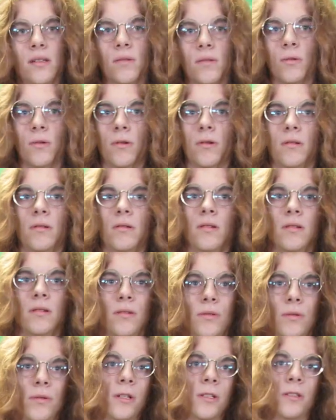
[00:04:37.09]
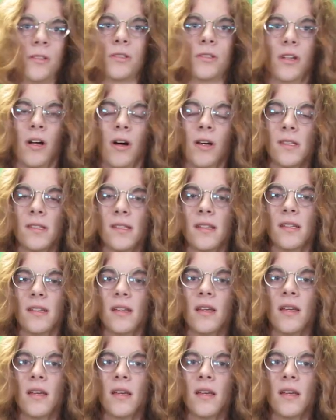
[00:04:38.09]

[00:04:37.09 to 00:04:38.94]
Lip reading: or Euler's constant.